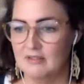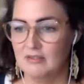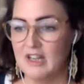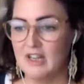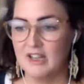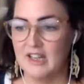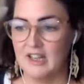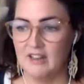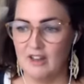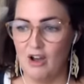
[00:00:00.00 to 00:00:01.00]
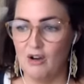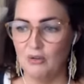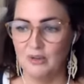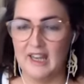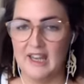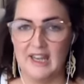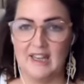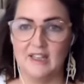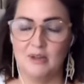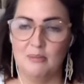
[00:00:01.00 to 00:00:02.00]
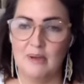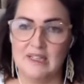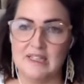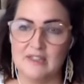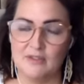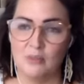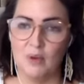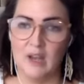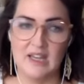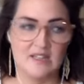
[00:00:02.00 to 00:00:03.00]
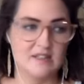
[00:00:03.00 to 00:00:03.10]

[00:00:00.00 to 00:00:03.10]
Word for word: re-looking at the whole year in a completely different way.